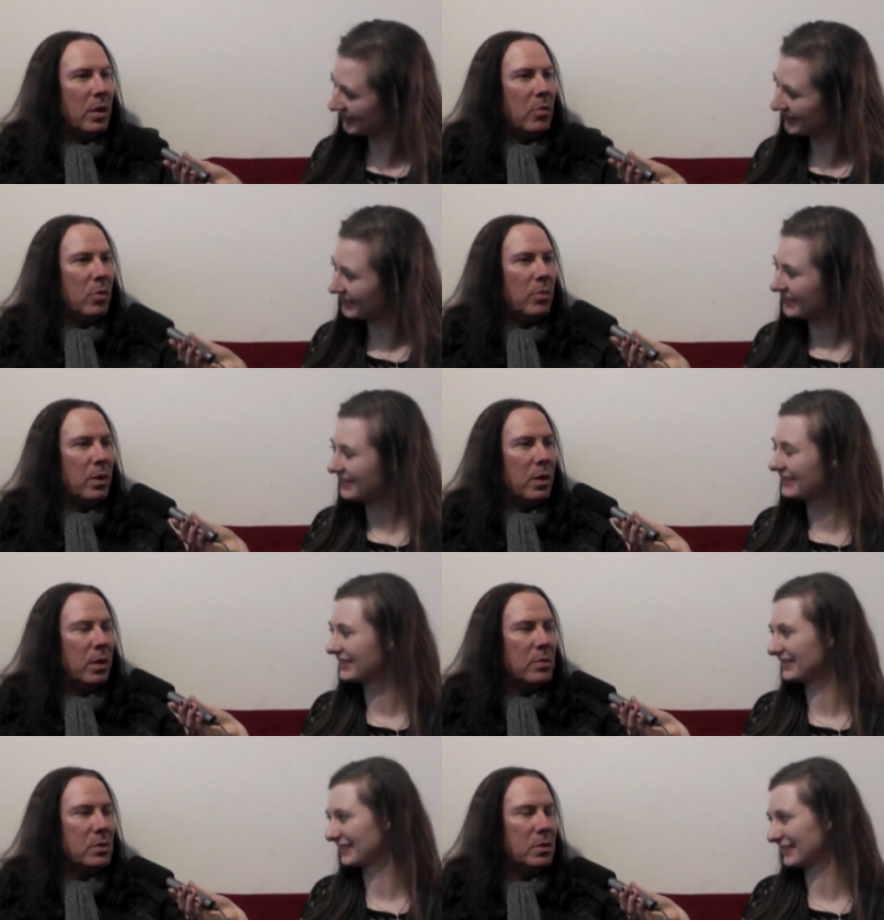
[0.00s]
Speaker 1: keyboard player
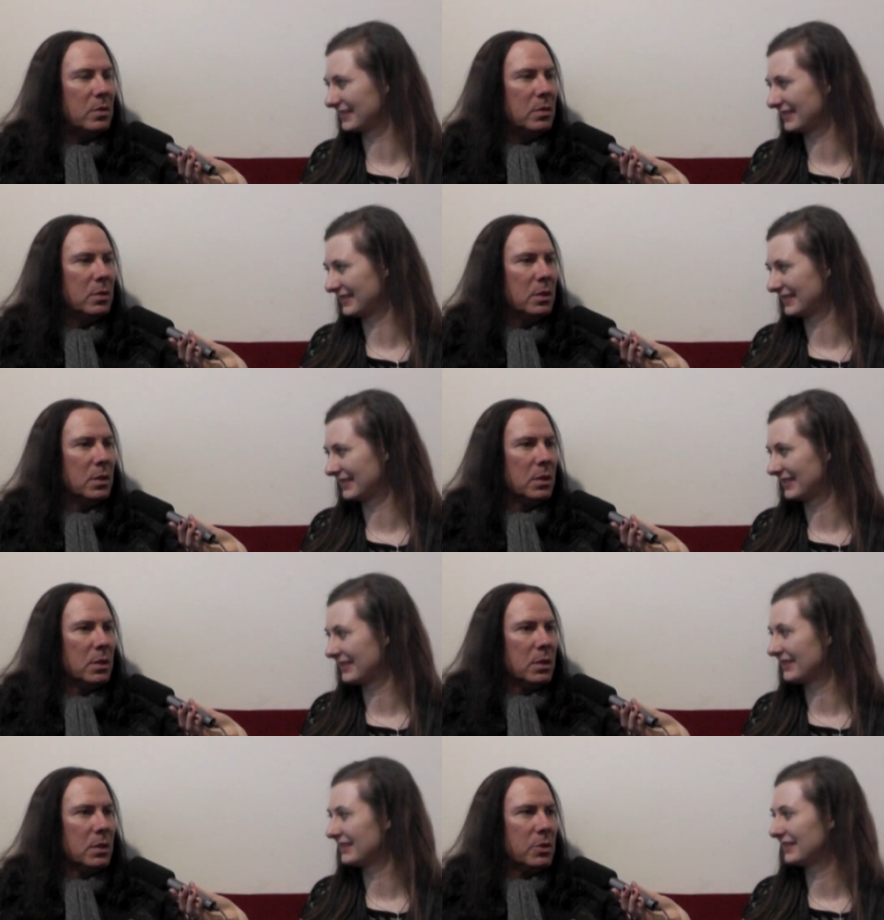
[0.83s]
lives in
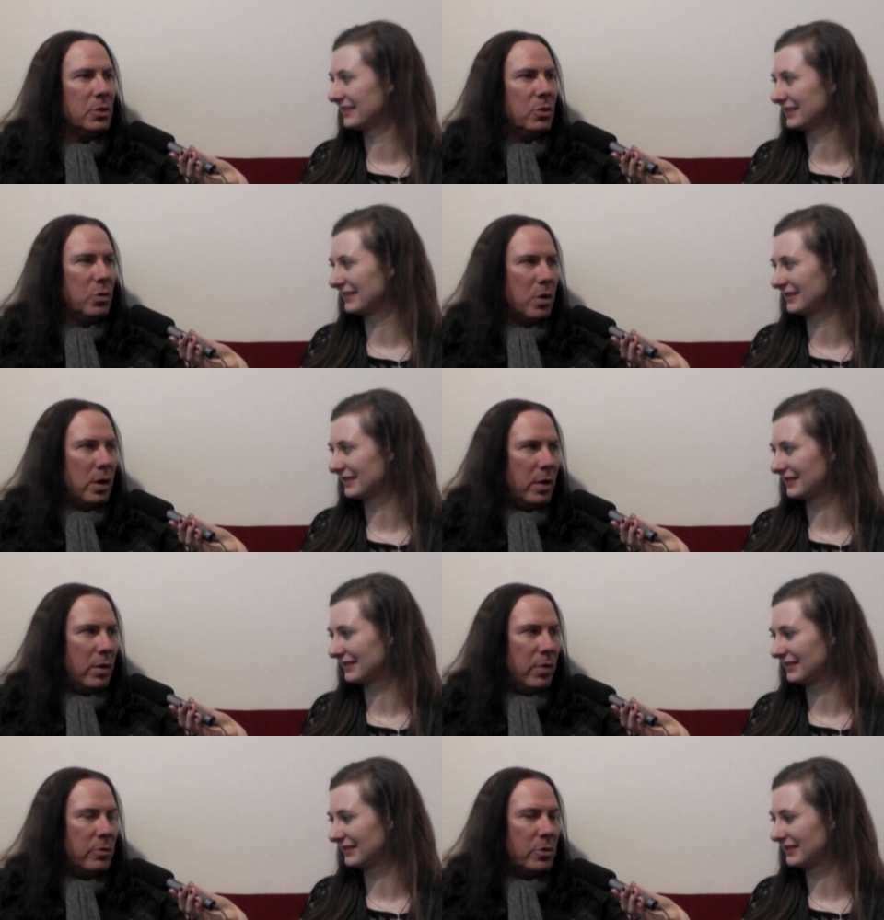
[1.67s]
Stuttgart
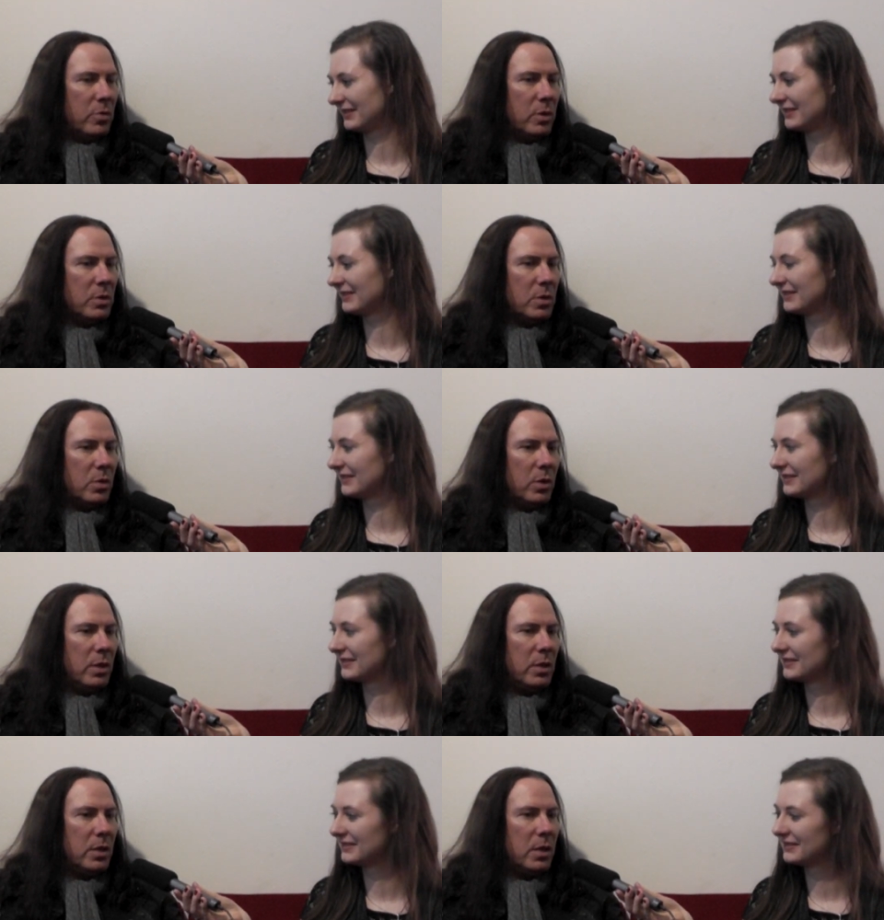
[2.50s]
area of Germany, so
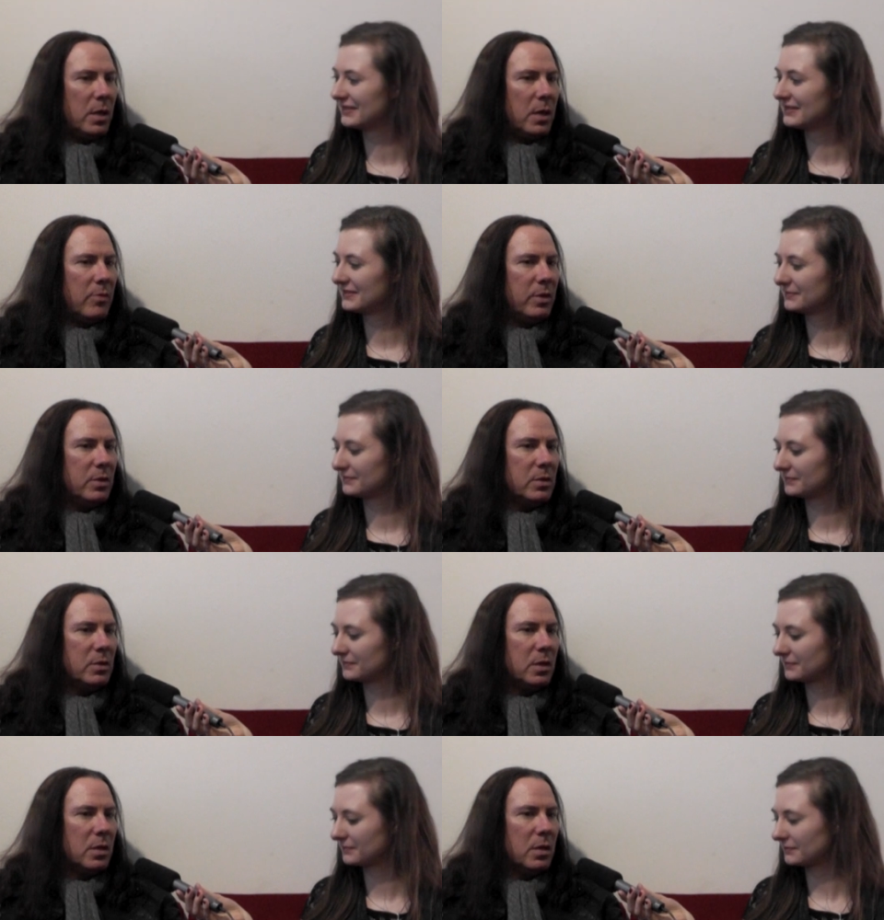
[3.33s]
he did a lot of his
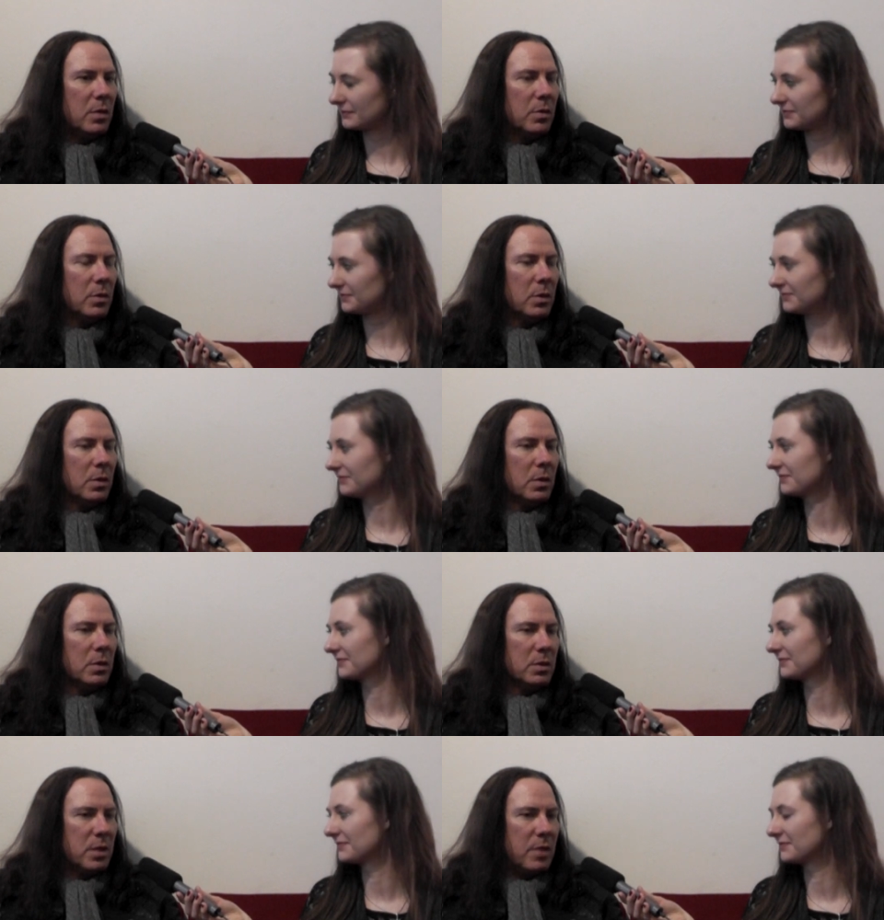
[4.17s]

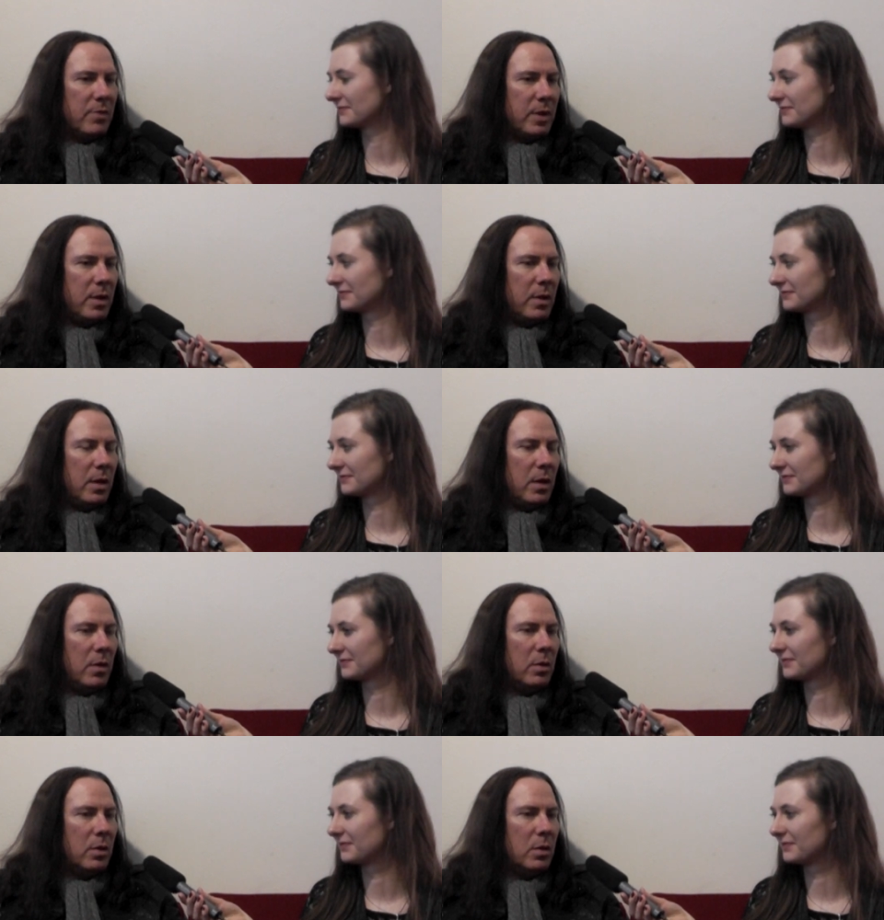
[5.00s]
stuff down
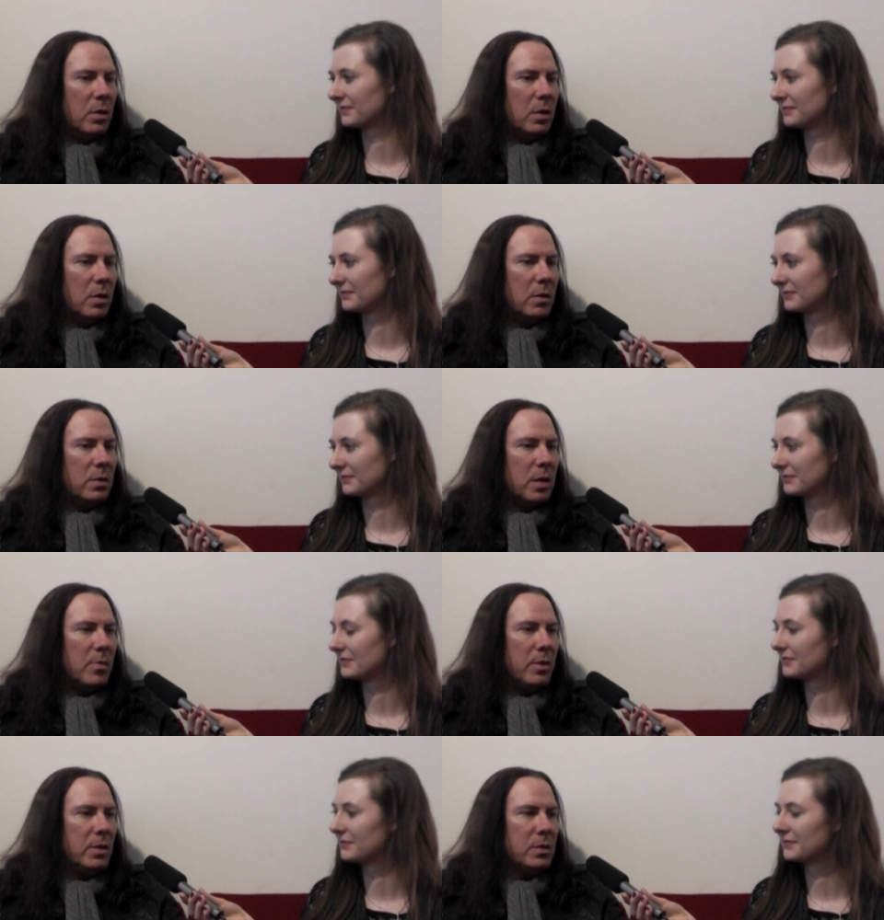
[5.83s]
there. Then
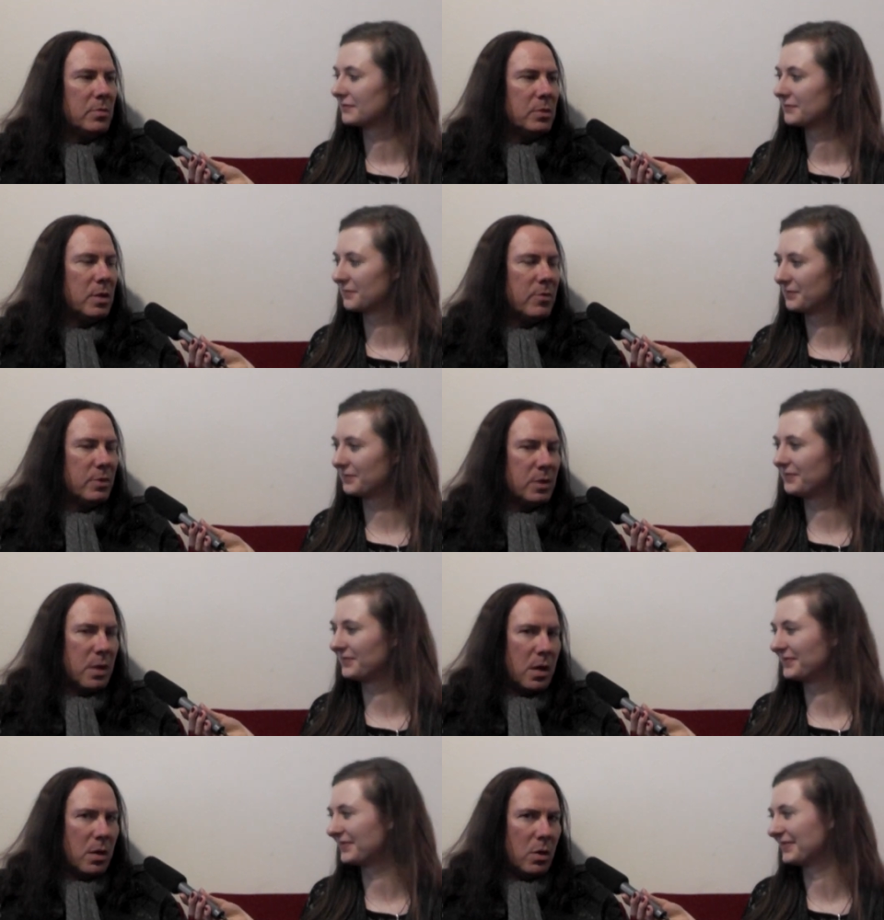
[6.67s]
Tommy did some stuff in
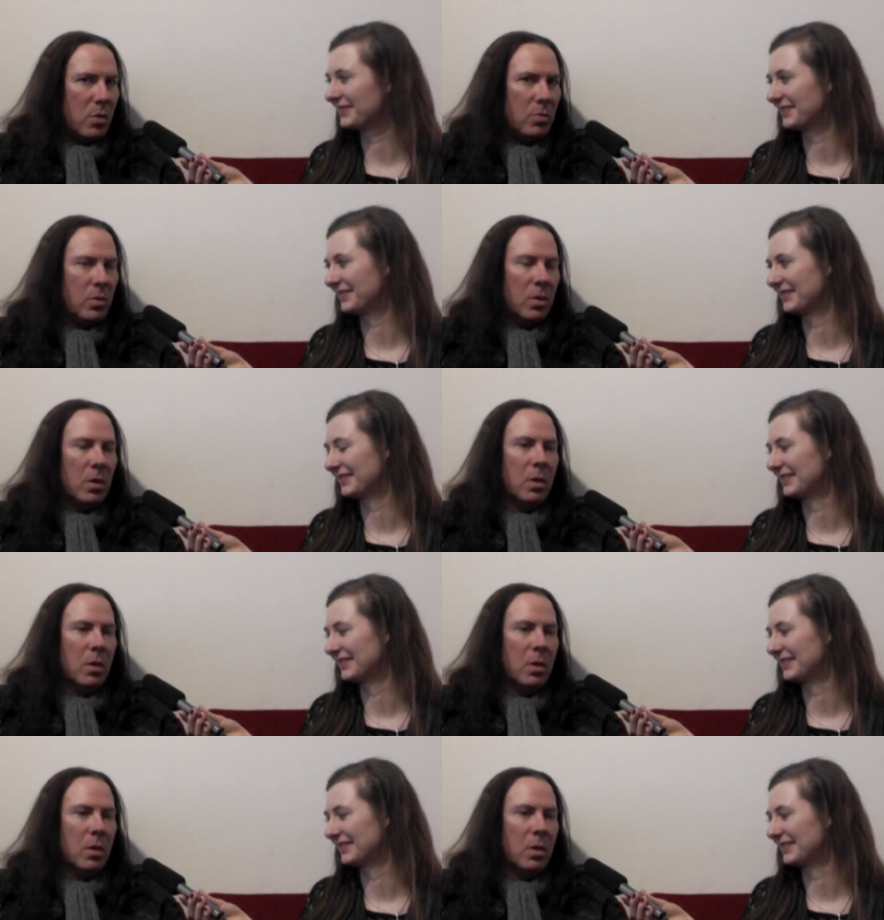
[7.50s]
Stockholm.